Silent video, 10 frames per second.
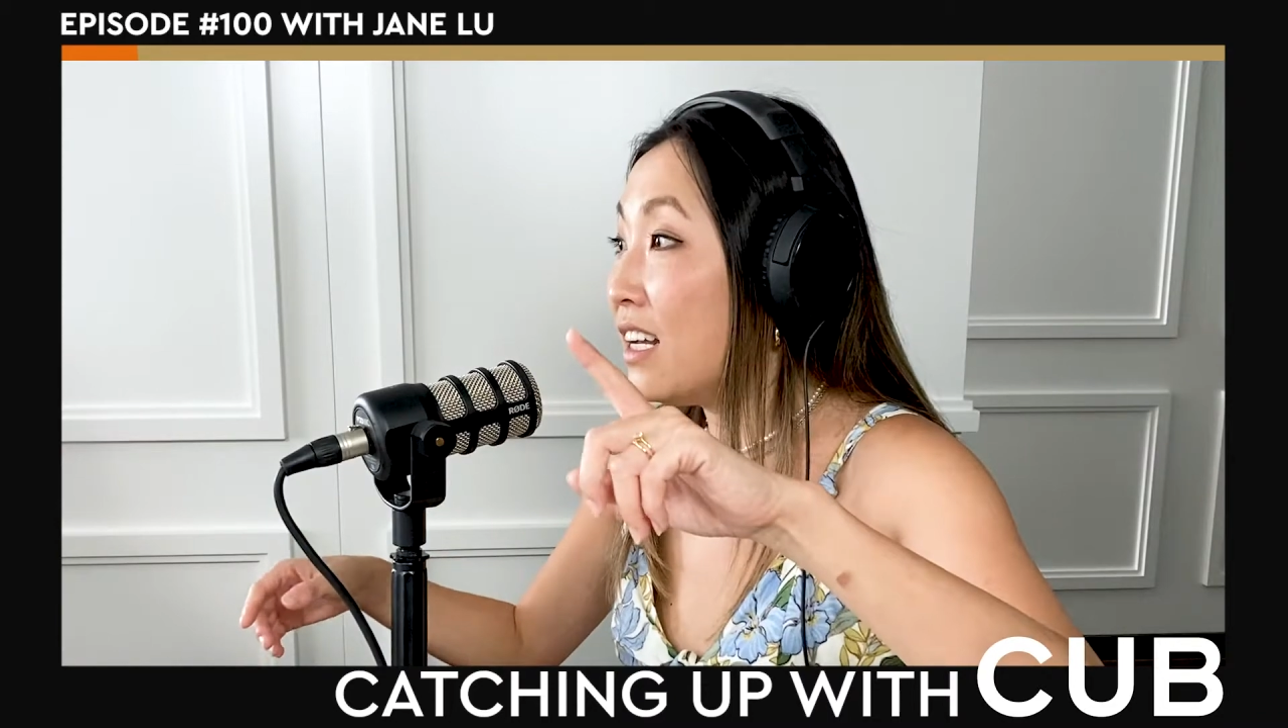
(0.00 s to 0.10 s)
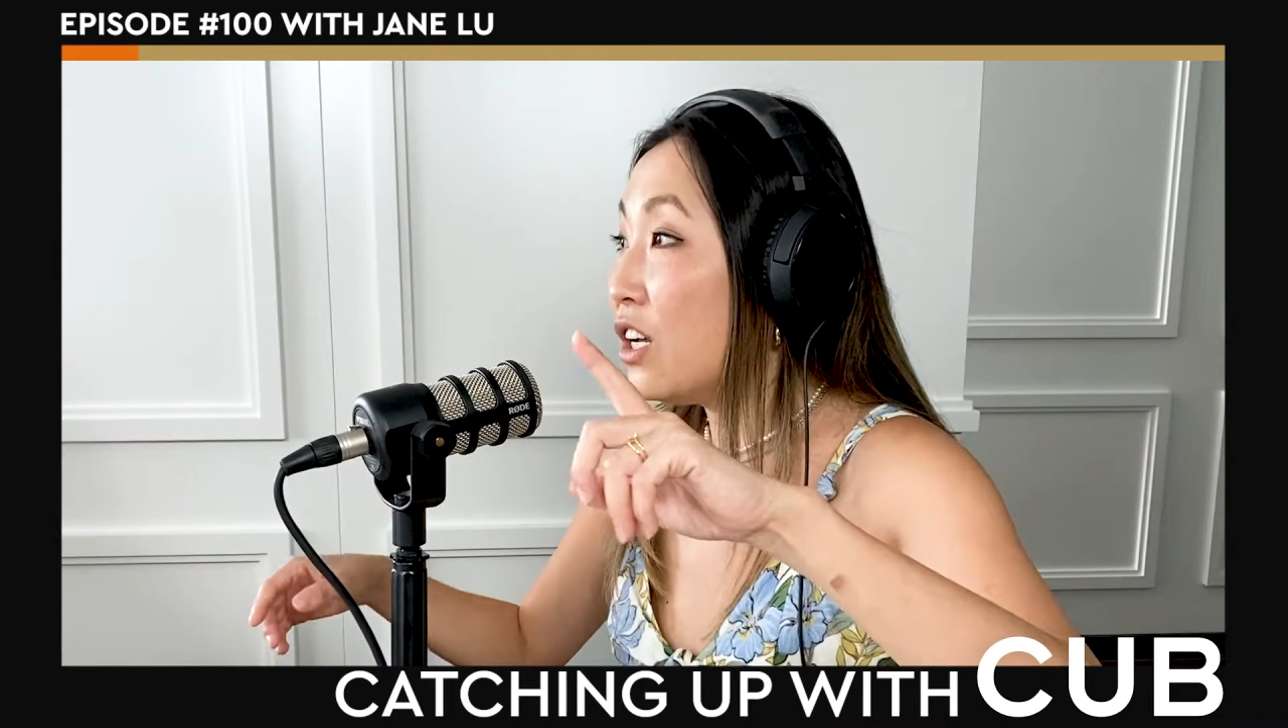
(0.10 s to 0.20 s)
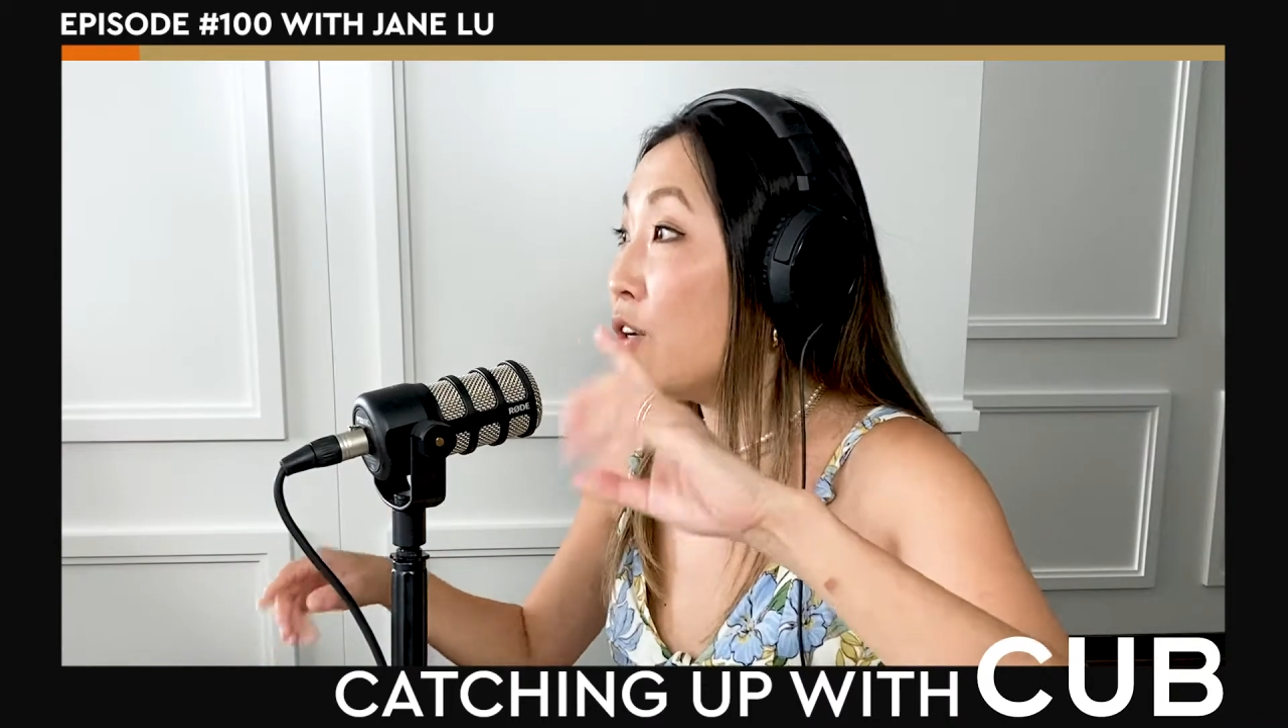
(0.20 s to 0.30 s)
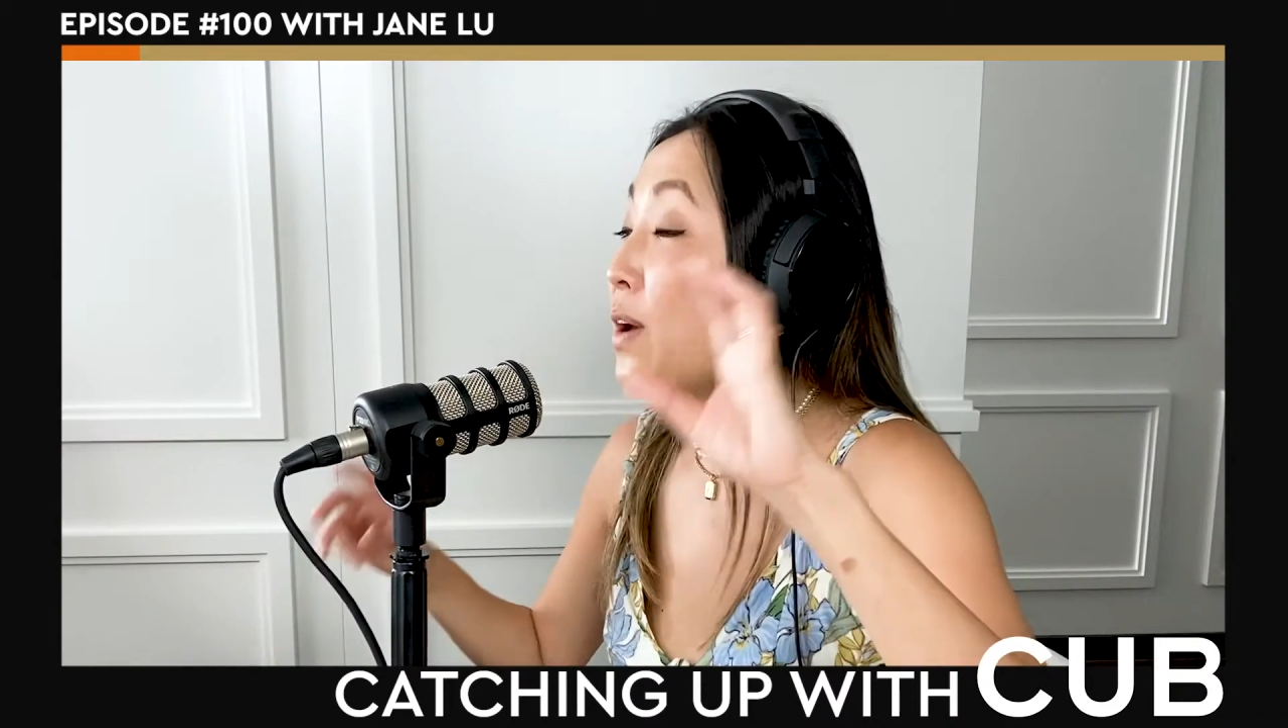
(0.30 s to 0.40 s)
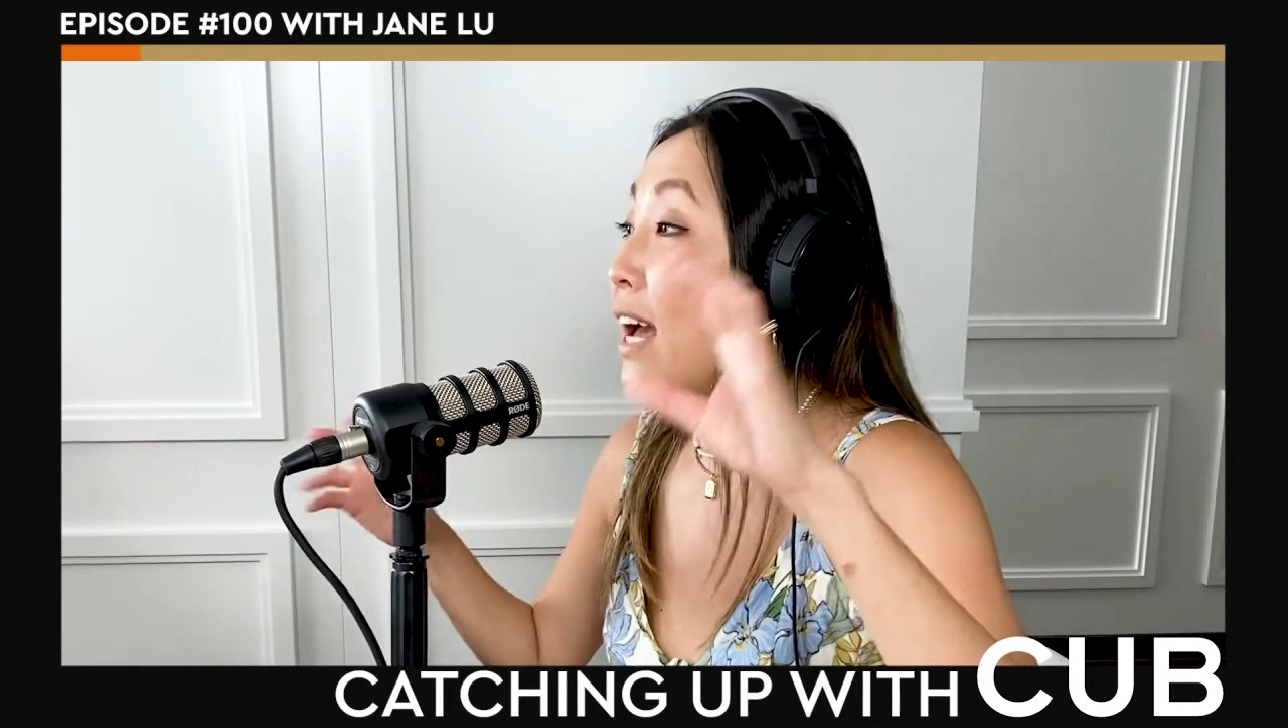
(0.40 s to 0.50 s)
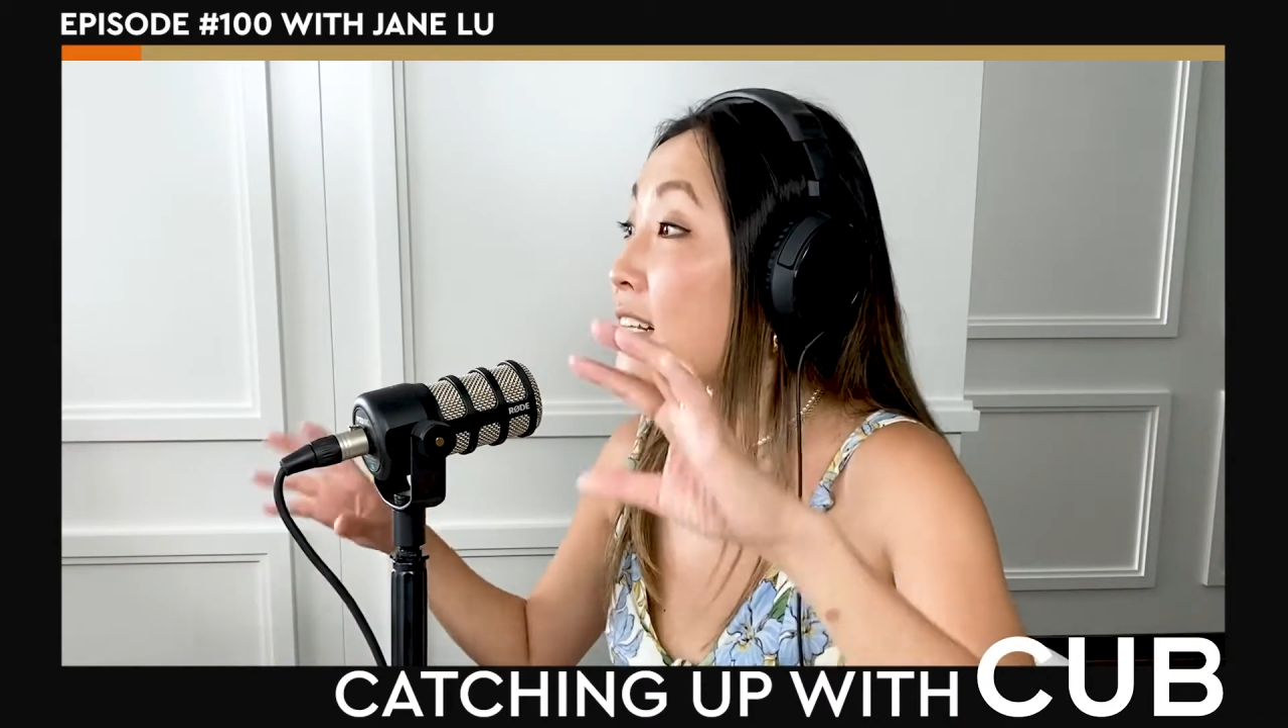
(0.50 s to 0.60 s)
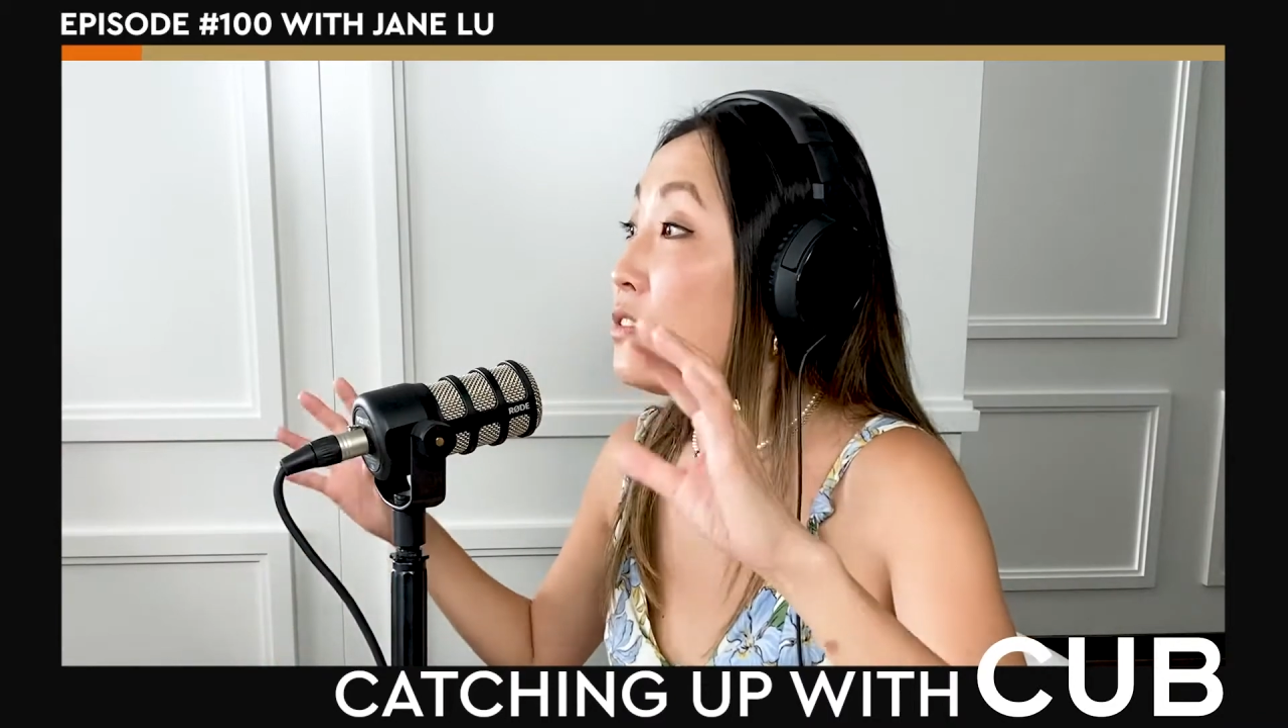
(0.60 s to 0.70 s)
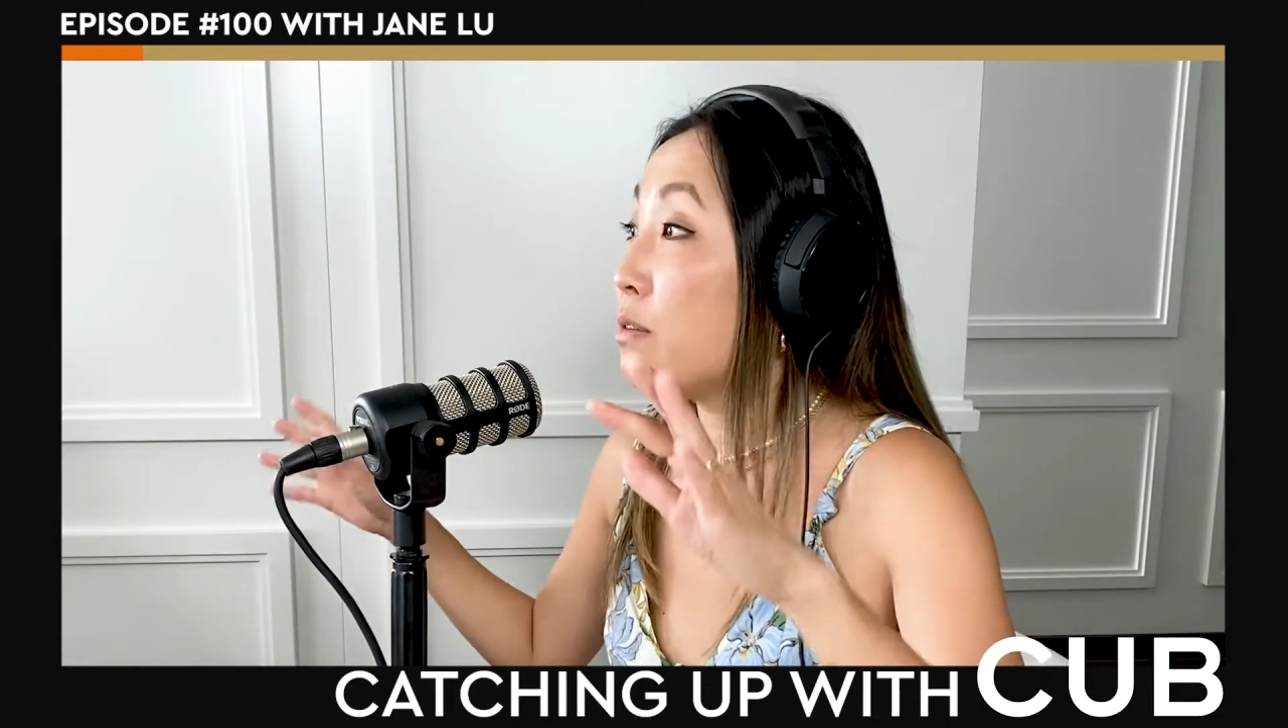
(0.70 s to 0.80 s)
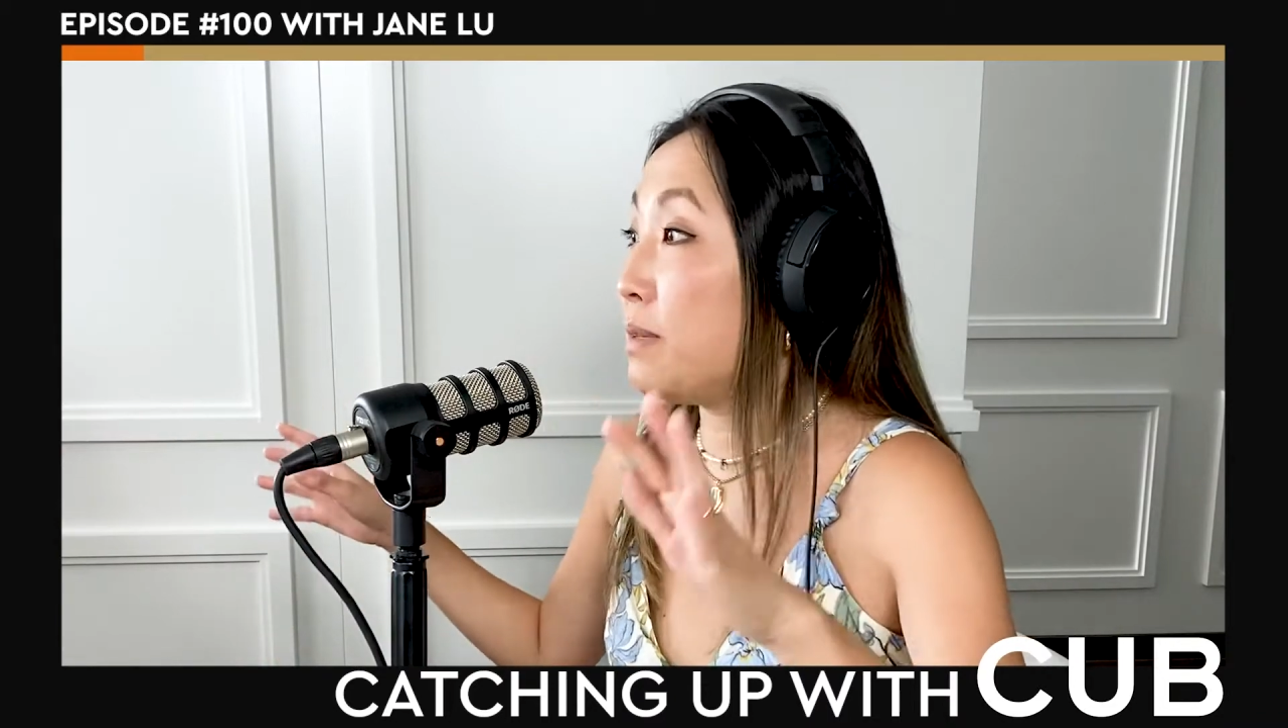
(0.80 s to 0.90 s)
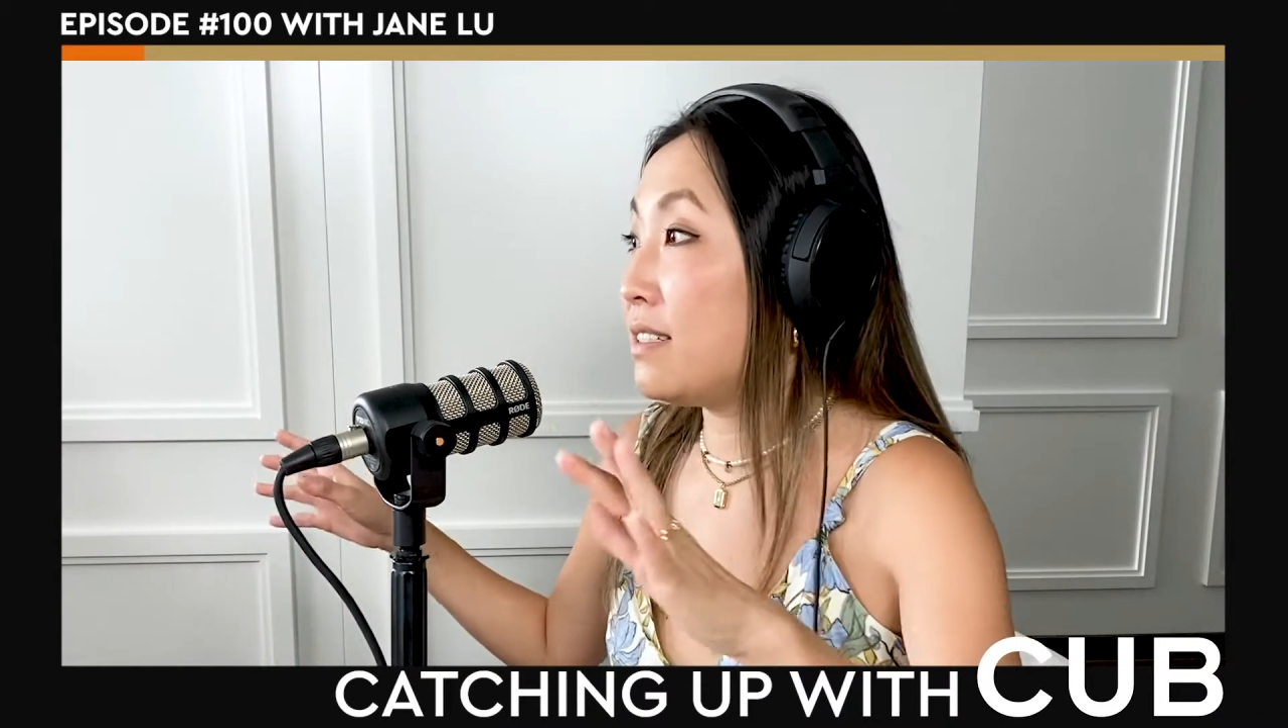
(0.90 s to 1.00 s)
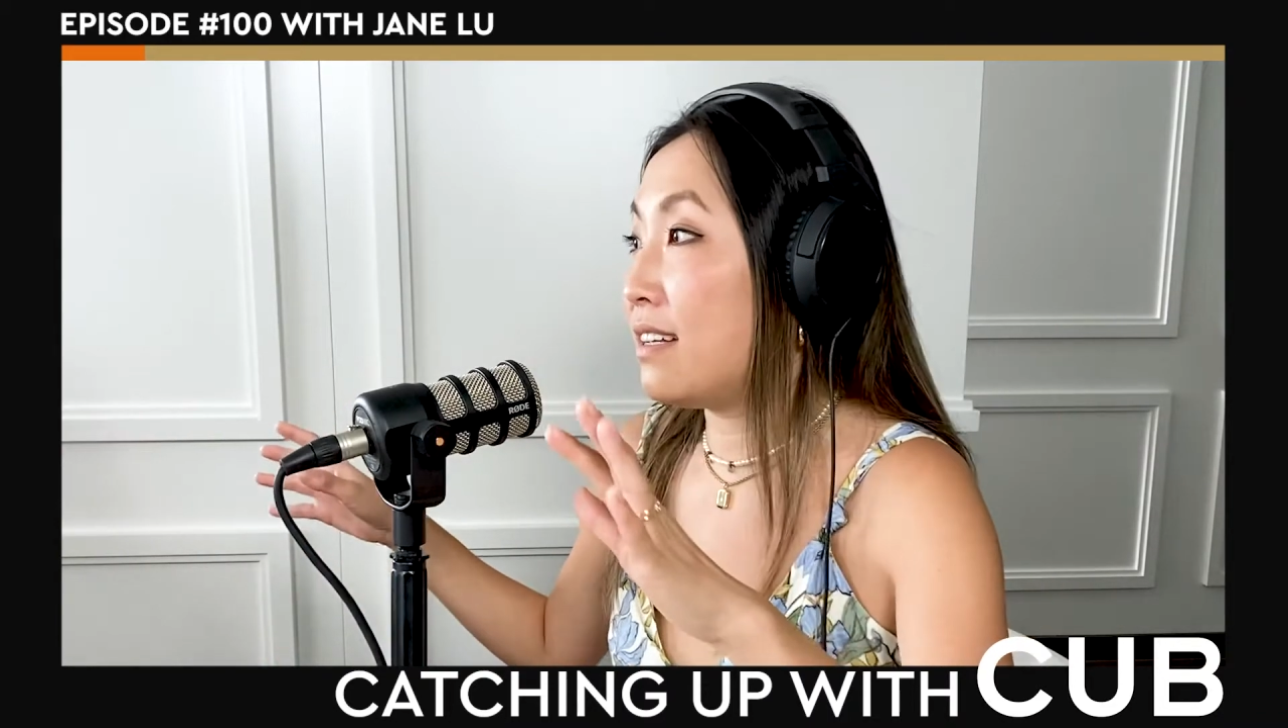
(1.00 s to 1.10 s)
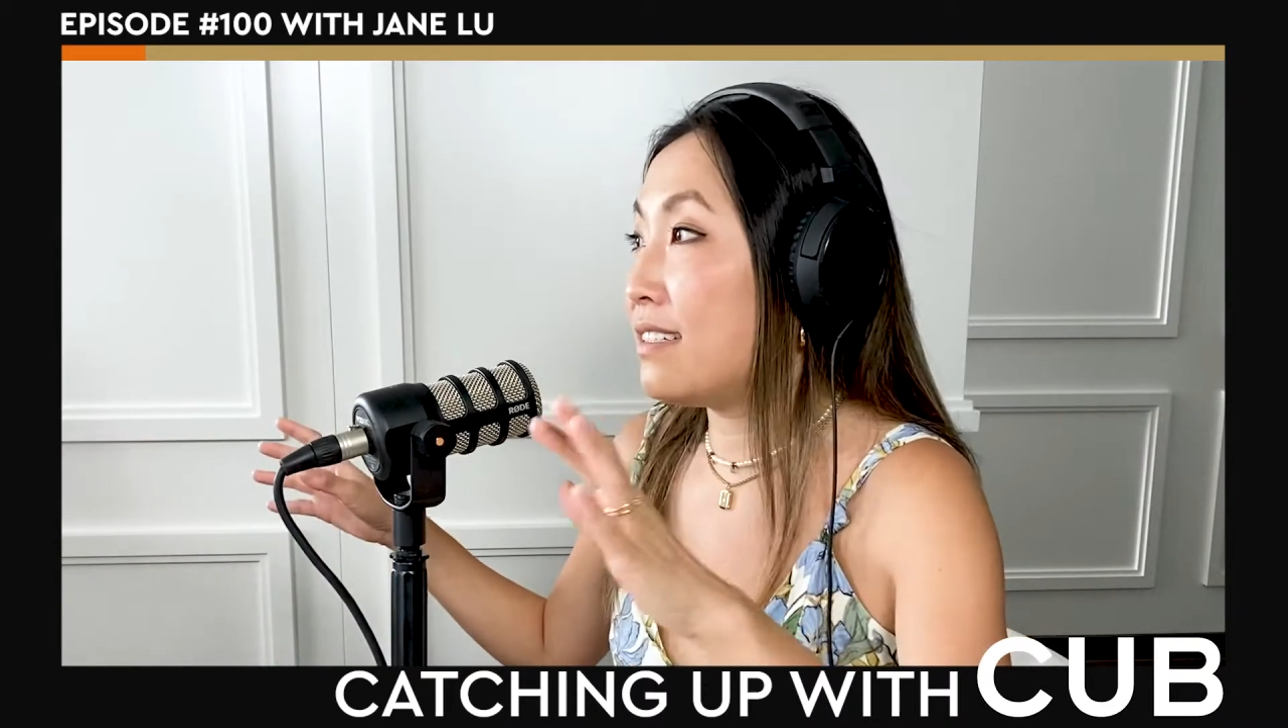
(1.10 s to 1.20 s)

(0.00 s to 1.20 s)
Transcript: who had his own business